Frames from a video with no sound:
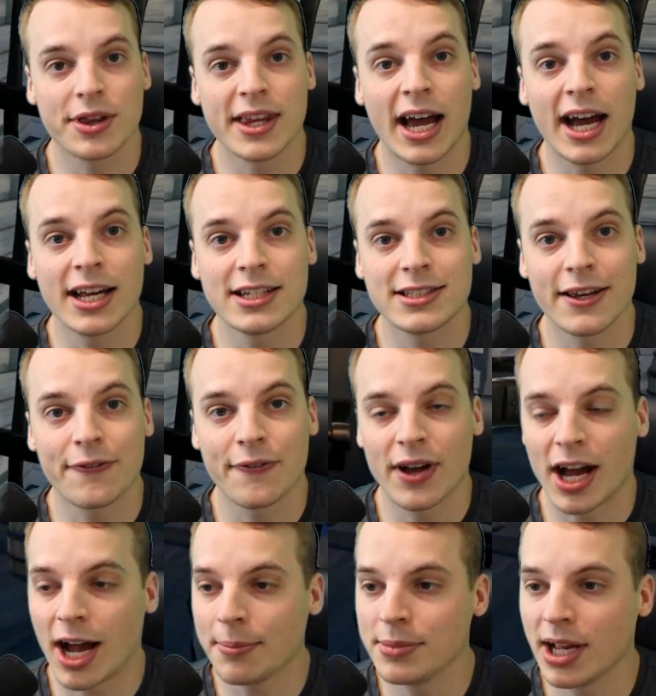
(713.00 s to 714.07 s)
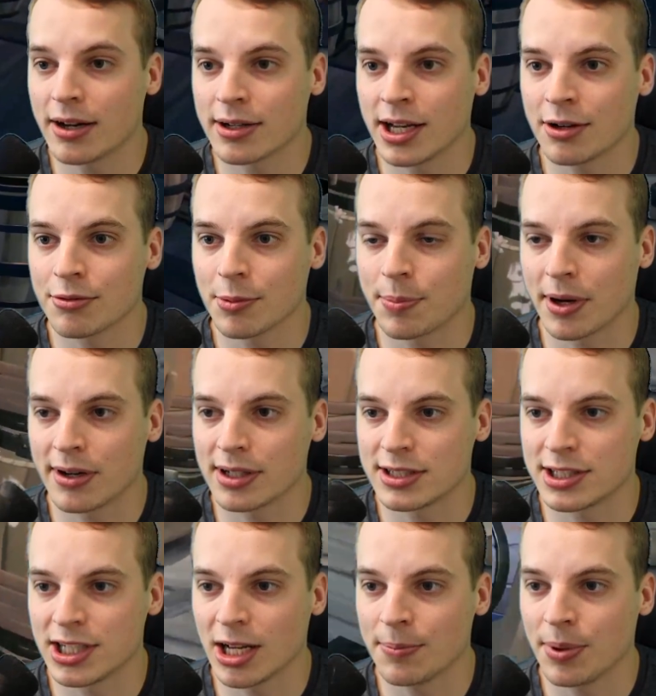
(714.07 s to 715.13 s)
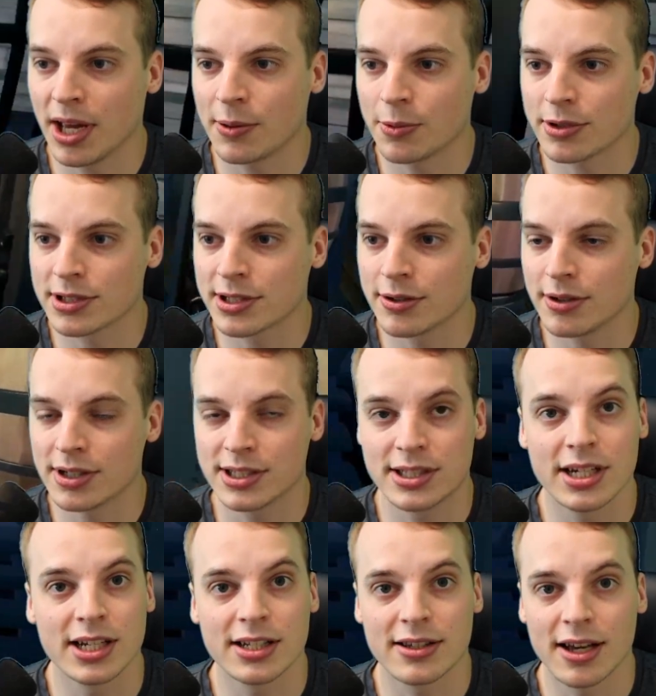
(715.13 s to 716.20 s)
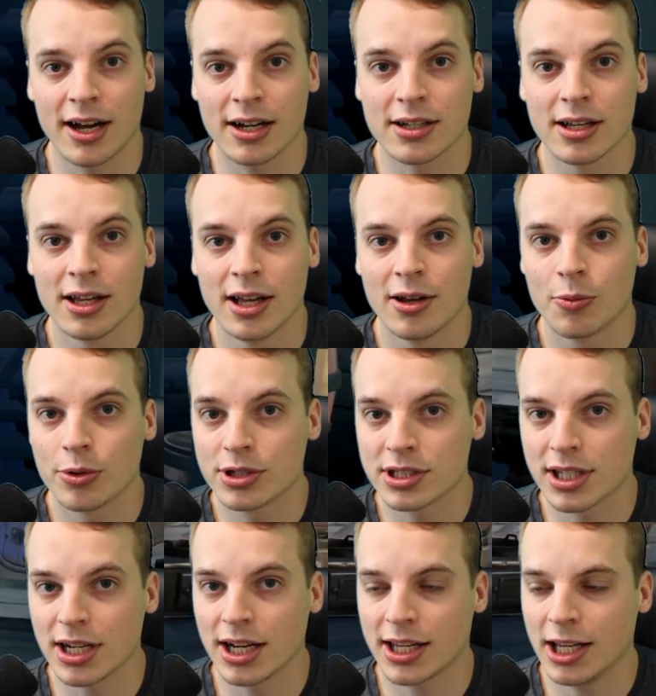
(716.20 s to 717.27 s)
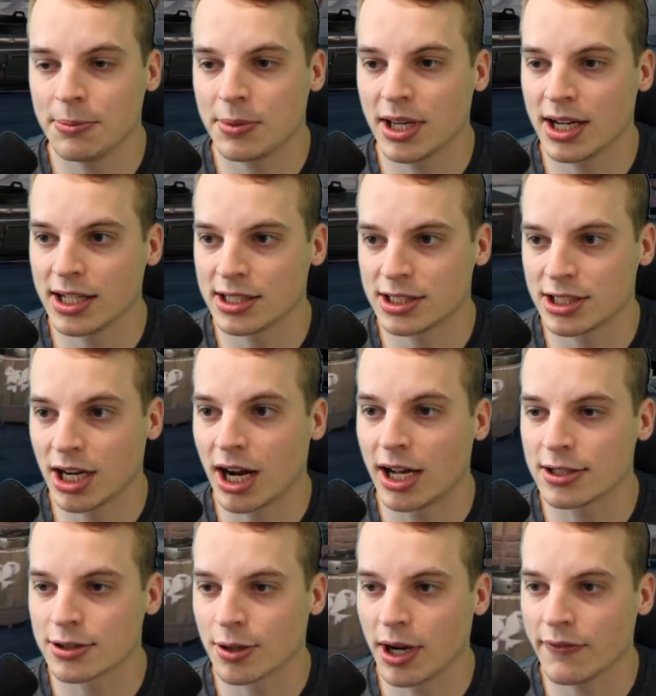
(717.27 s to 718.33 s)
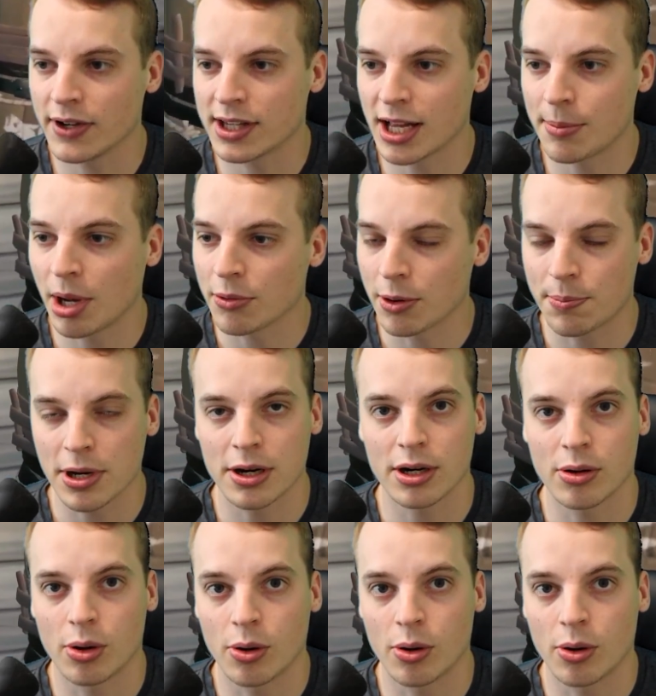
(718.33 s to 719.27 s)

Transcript: with that is if I'm down here repairing the ship and we're still a sitting duck, we're just going to keep getting shot. So every time I repair a